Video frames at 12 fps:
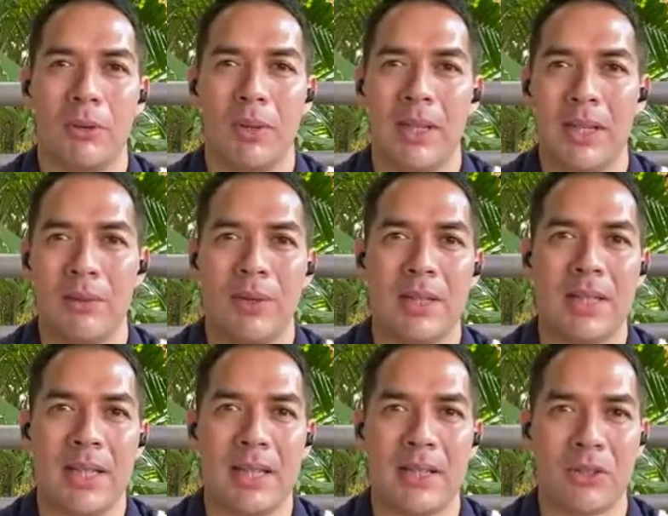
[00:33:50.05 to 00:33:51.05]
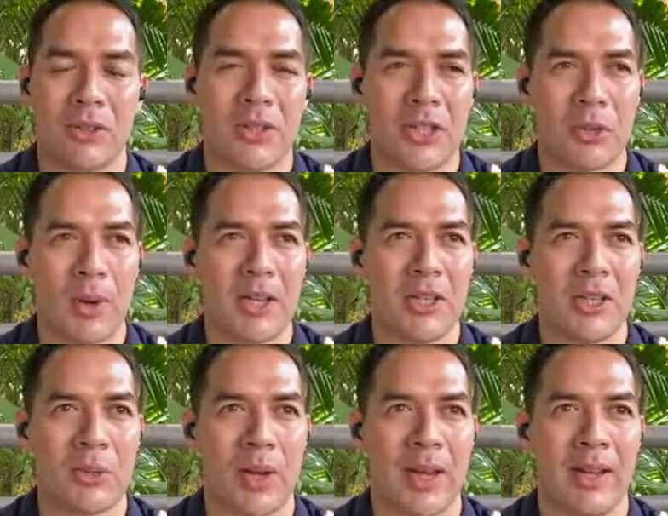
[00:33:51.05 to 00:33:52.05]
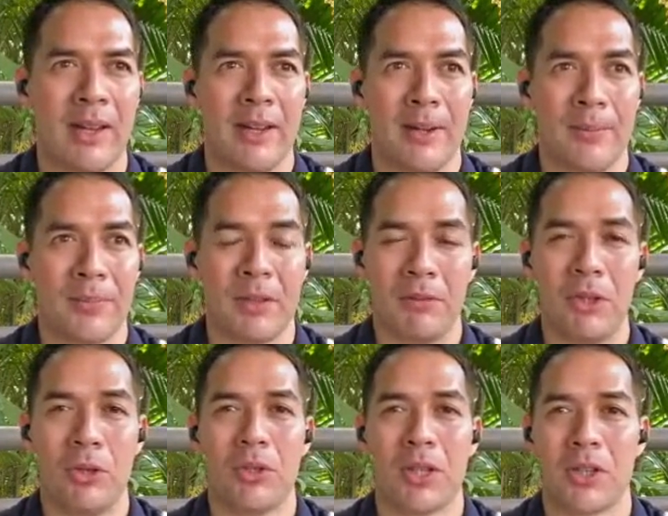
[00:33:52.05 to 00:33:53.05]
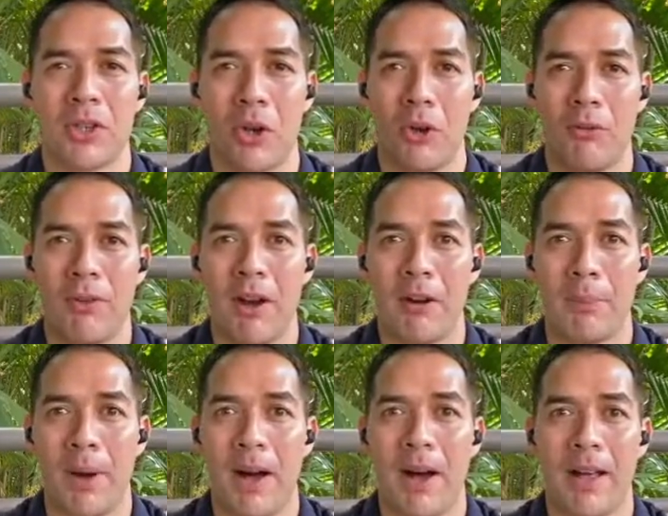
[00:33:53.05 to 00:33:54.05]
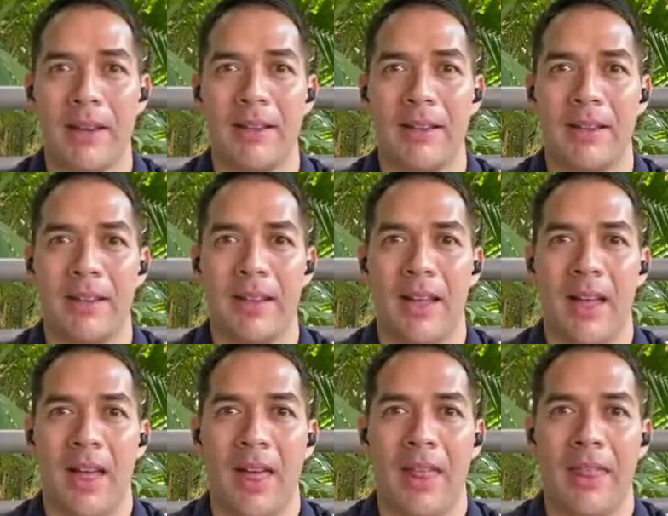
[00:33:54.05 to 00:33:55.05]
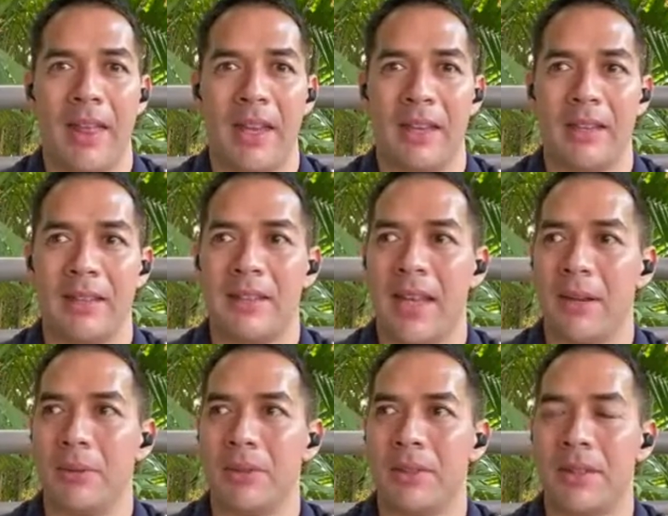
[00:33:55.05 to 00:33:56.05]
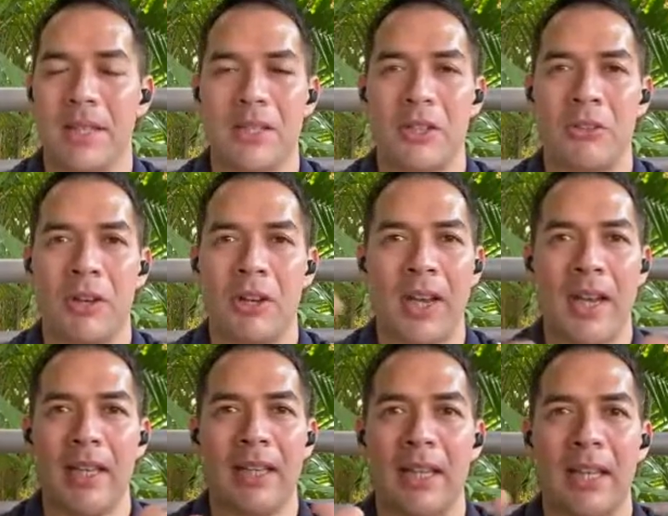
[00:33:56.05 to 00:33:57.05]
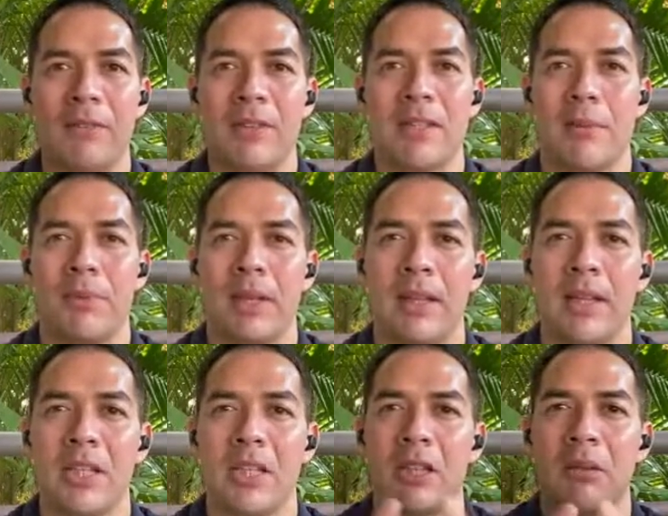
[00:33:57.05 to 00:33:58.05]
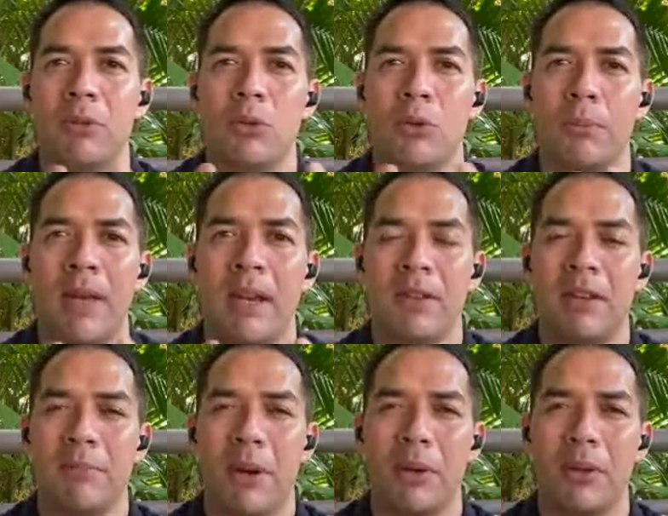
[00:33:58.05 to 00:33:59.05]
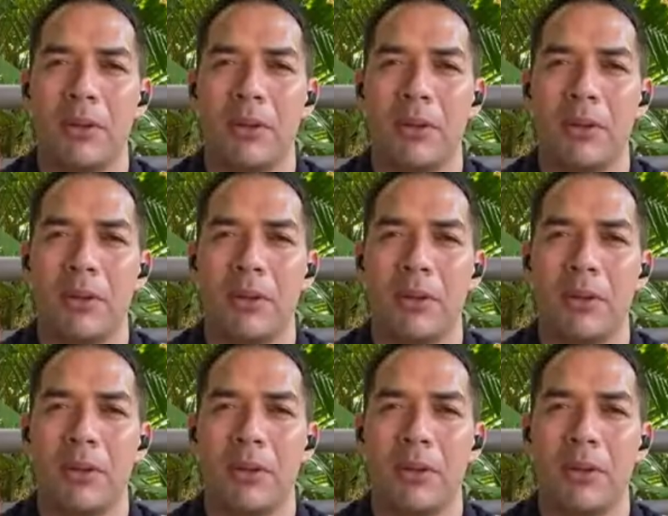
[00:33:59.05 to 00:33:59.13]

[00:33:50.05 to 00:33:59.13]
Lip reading: We see sort of situations where the views are so far apart that they will disagree on anything, even something that is to the mutual benefit of both.